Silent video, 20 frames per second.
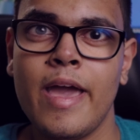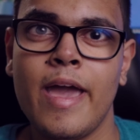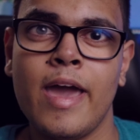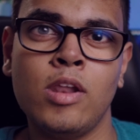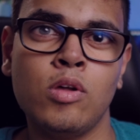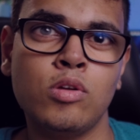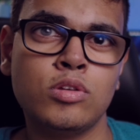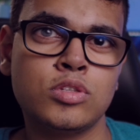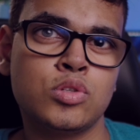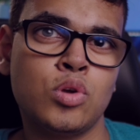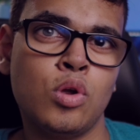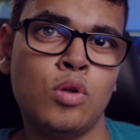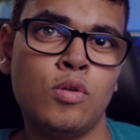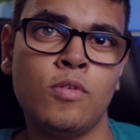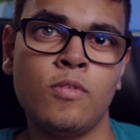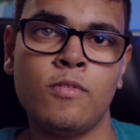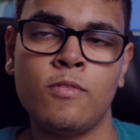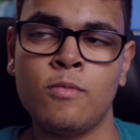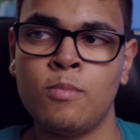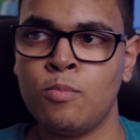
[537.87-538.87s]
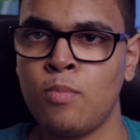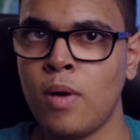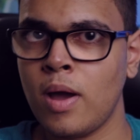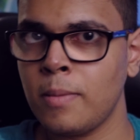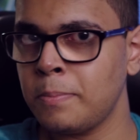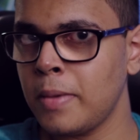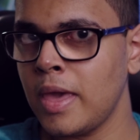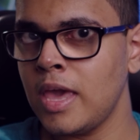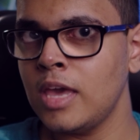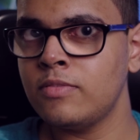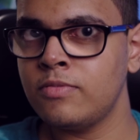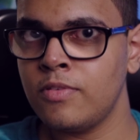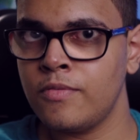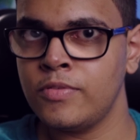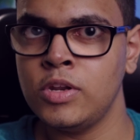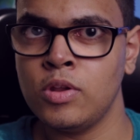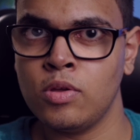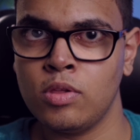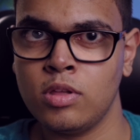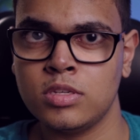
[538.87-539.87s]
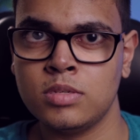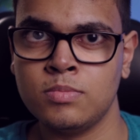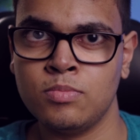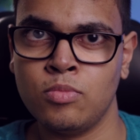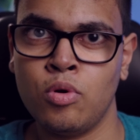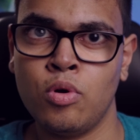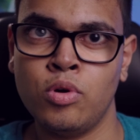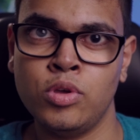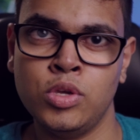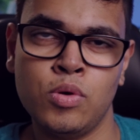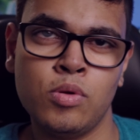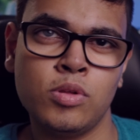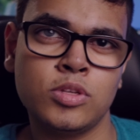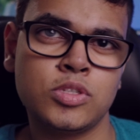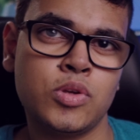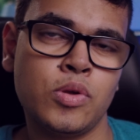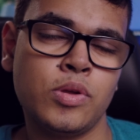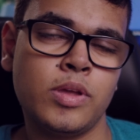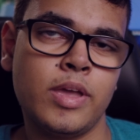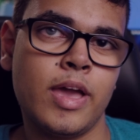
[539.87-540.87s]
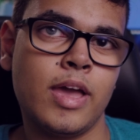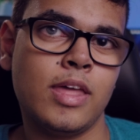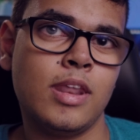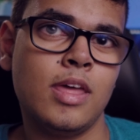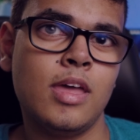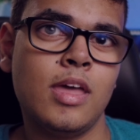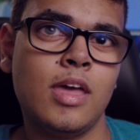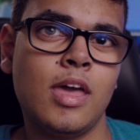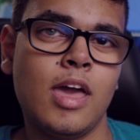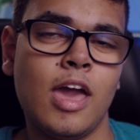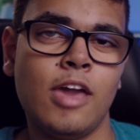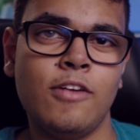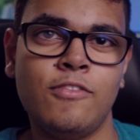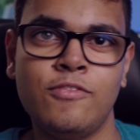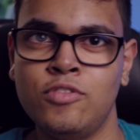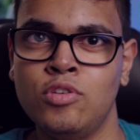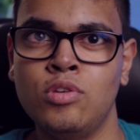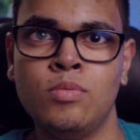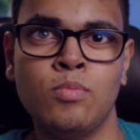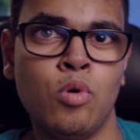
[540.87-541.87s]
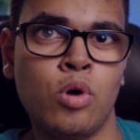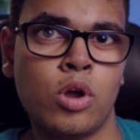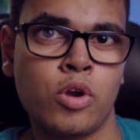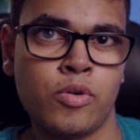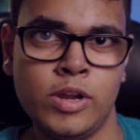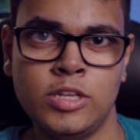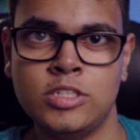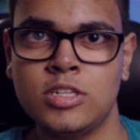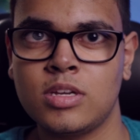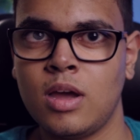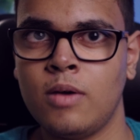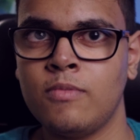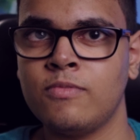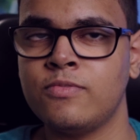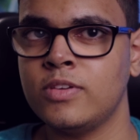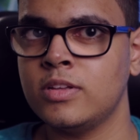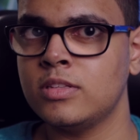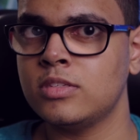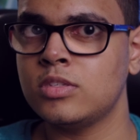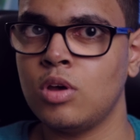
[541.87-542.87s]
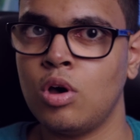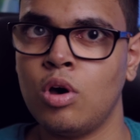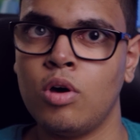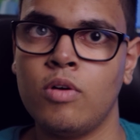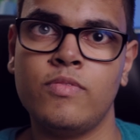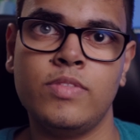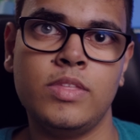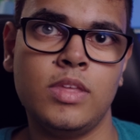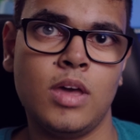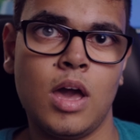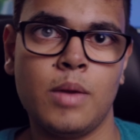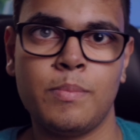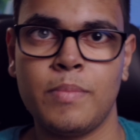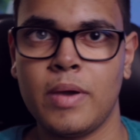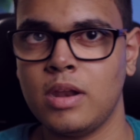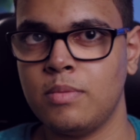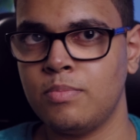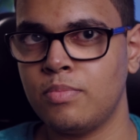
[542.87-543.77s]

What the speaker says: And also, by paying $50 more, you also get a few more creature comforts of the iPad